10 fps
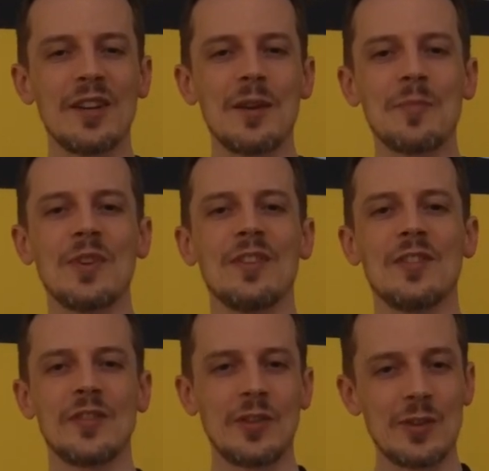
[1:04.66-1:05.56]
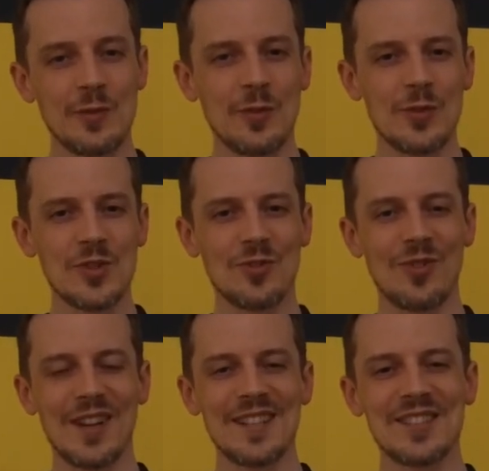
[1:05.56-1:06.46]
it up, starts first
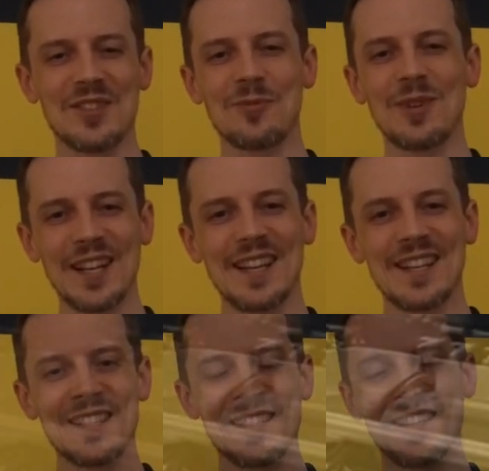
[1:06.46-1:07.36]
try, so really nice.